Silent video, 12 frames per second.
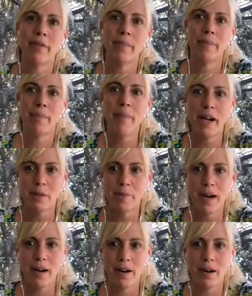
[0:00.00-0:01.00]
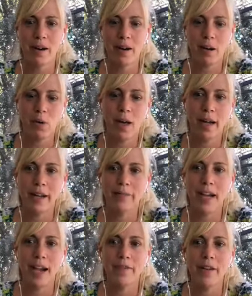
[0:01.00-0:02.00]
a much better quality of
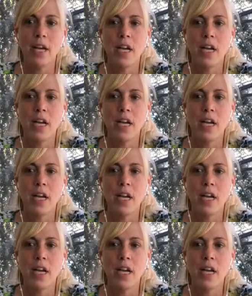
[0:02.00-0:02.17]
life.